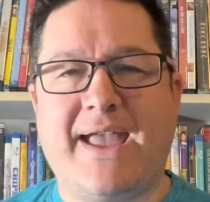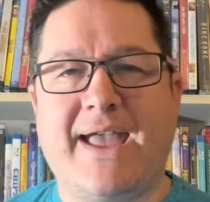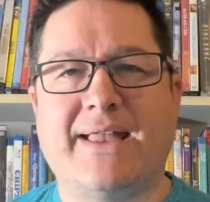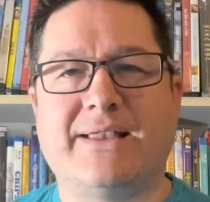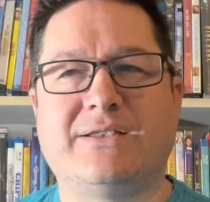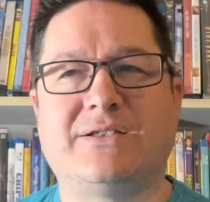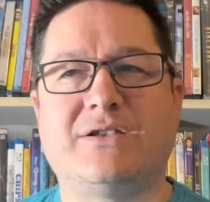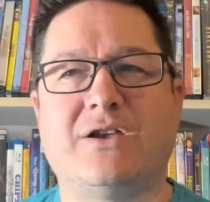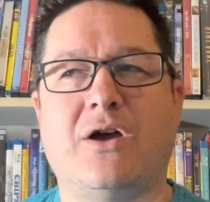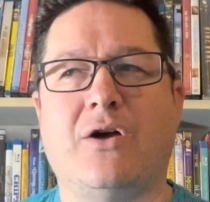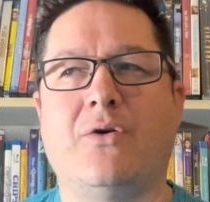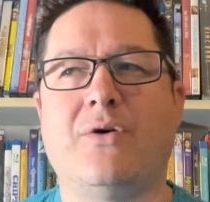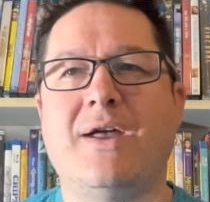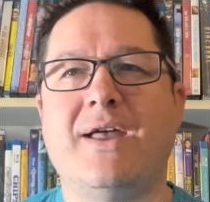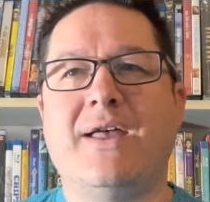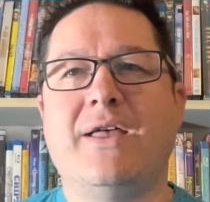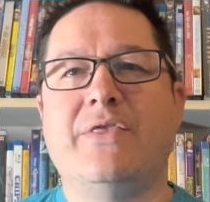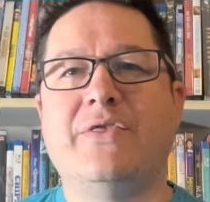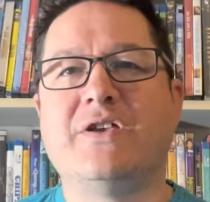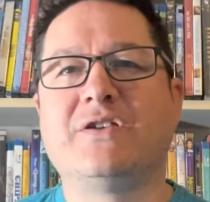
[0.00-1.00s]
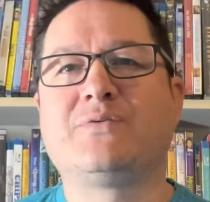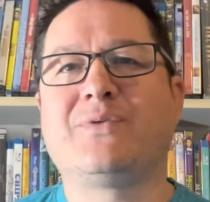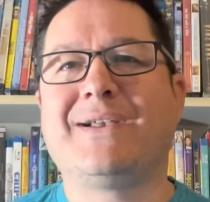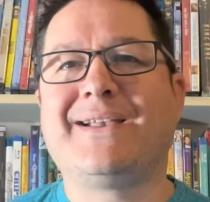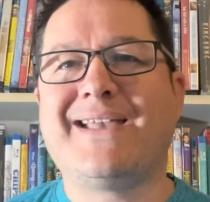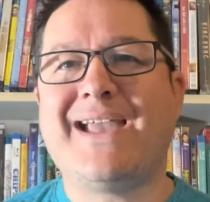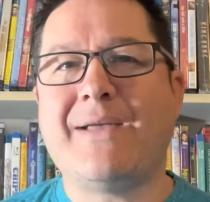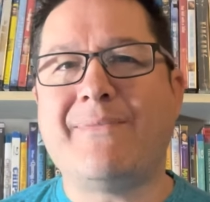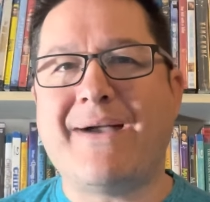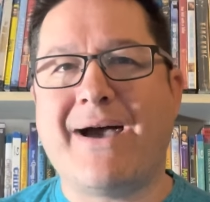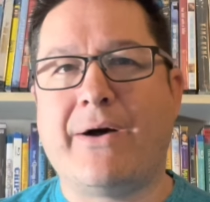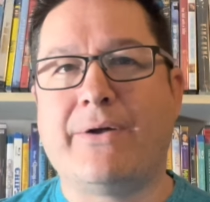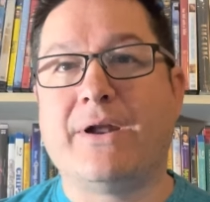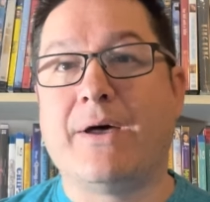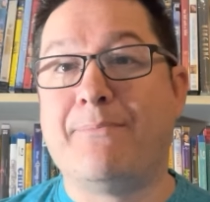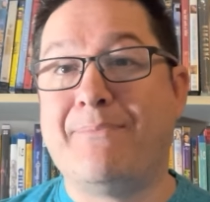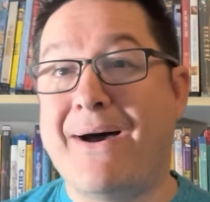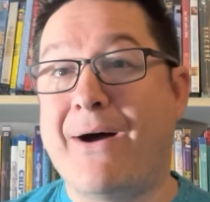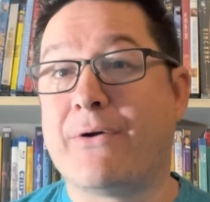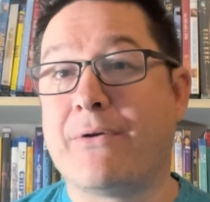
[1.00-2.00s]
And so this one came out
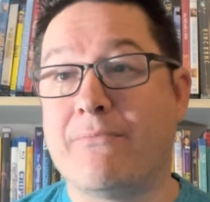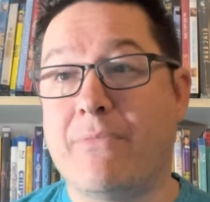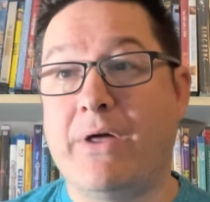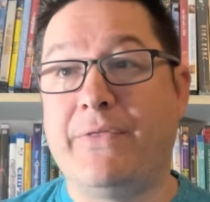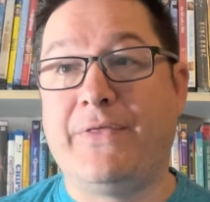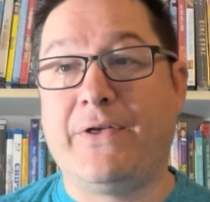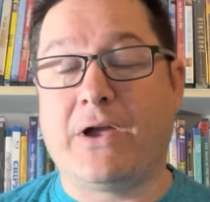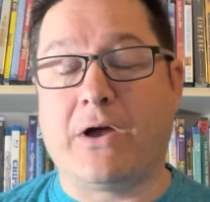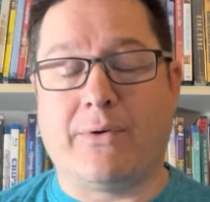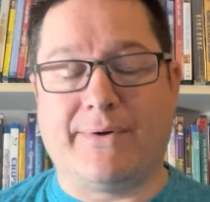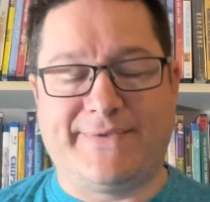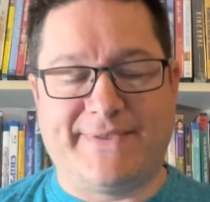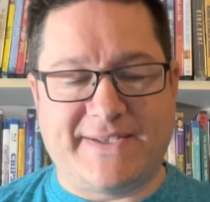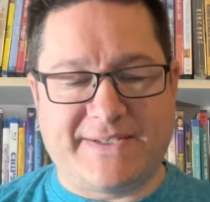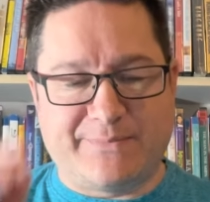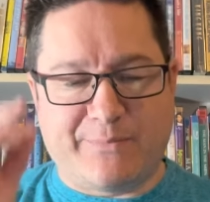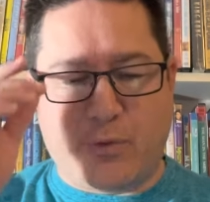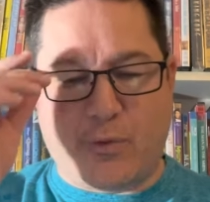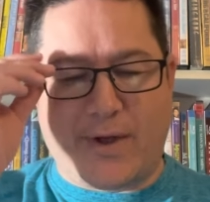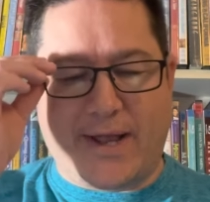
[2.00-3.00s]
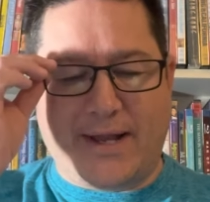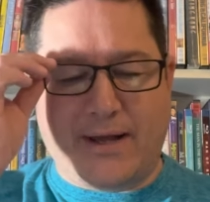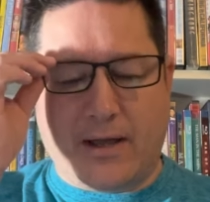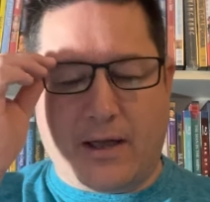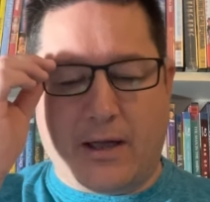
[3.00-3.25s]
about a month ago at this point.